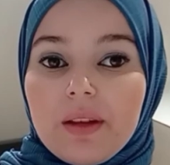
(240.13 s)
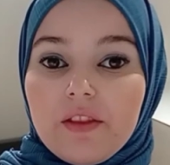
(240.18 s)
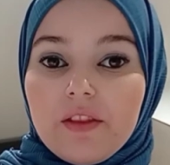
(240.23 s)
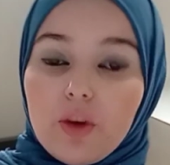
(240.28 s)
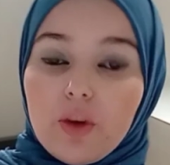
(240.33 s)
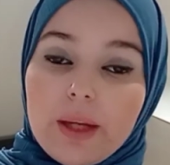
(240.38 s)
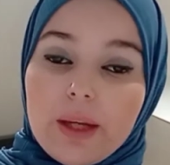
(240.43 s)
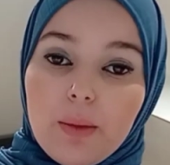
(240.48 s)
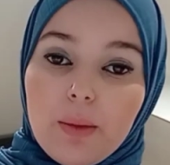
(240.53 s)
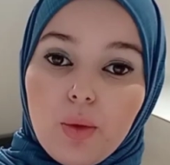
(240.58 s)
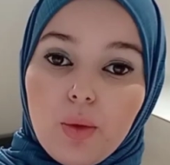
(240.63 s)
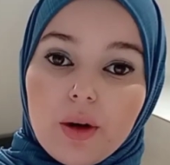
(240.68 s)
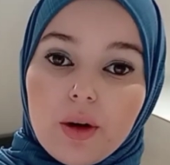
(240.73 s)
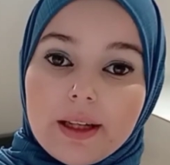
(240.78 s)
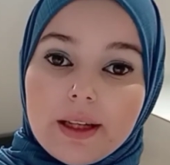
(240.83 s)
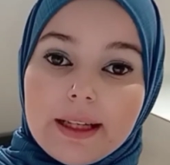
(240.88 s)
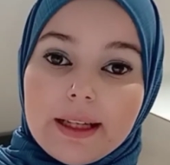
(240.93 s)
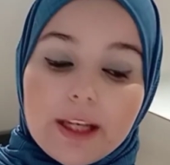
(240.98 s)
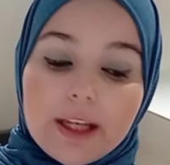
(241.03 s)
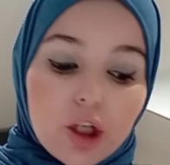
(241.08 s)
very
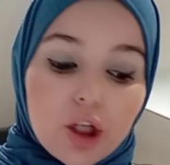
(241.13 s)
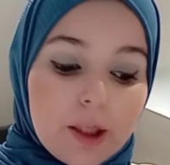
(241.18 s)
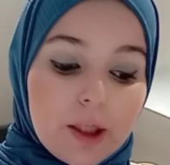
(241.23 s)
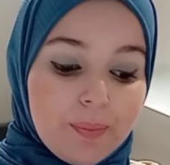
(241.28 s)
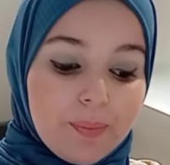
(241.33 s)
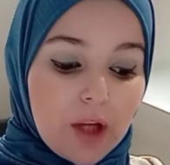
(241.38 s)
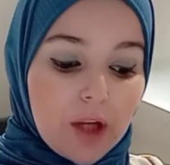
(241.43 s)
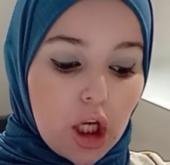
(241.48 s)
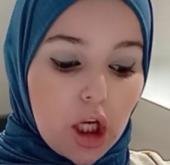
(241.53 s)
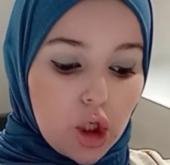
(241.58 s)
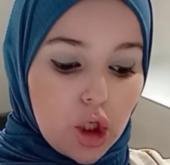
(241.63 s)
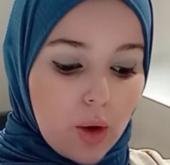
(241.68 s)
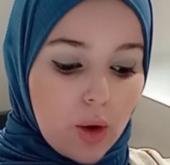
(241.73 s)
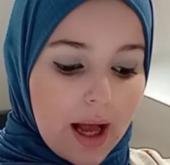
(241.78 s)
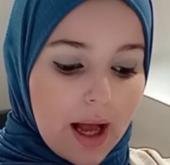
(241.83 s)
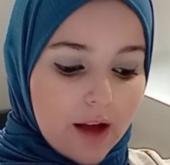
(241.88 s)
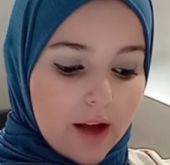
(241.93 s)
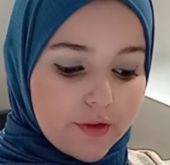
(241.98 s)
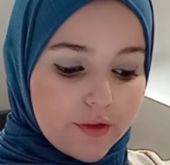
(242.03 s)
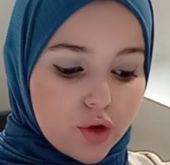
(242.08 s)
important here. You
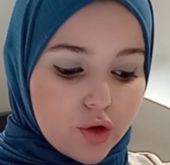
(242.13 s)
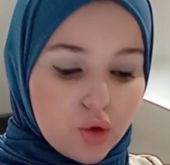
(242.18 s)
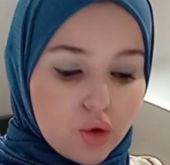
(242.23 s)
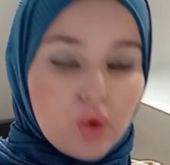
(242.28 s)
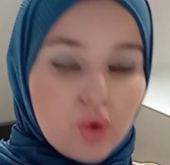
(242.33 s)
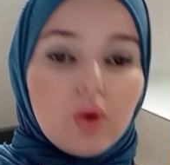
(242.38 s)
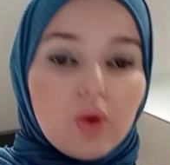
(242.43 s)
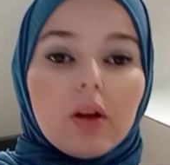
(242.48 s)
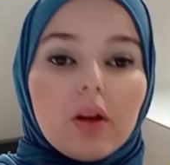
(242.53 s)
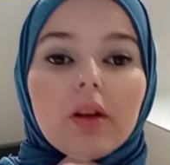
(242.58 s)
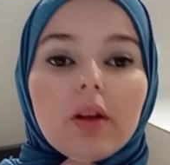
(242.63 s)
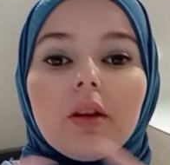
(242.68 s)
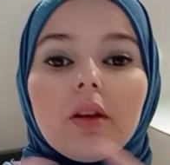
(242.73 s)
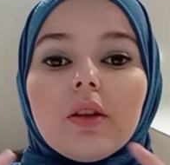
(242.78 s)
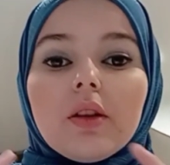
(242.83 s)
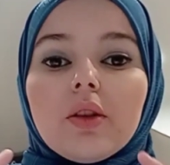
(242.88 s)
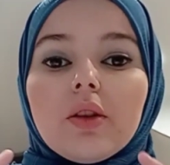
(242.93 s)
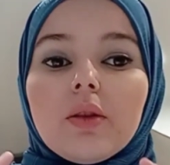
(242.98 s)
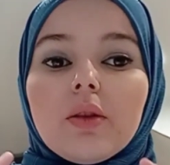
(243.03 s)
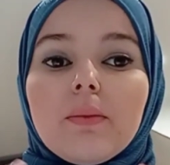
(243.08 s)
have to
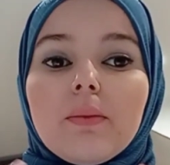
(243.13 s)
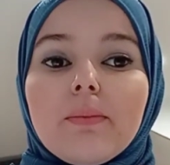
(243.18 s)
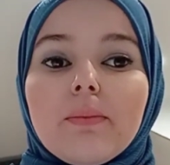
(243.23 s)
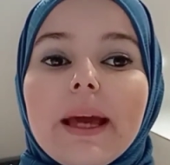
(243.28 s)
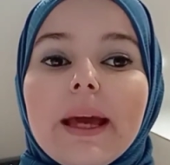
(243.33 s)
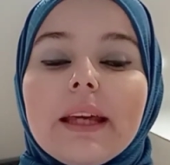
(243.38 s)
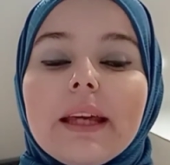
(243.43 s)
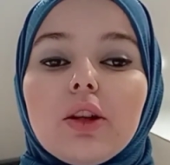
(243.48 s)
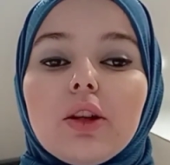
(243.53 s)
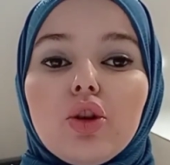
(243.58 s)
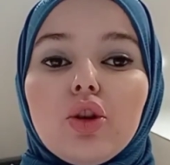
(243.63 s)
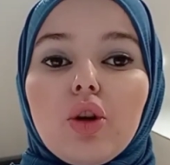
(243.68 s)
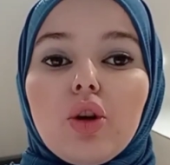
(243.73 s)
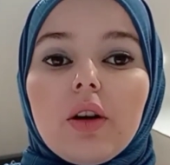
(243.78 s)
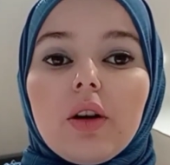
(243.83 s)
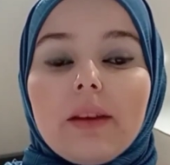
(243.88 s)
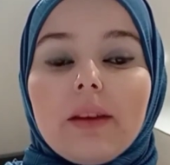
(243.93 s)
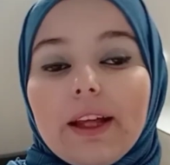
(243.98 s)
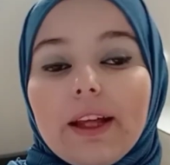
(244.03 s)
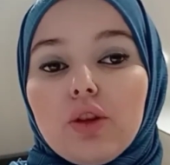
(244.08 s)
make
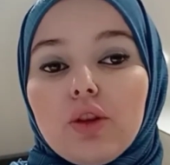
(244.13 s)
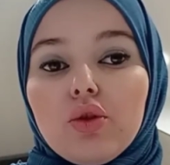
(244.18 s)
your,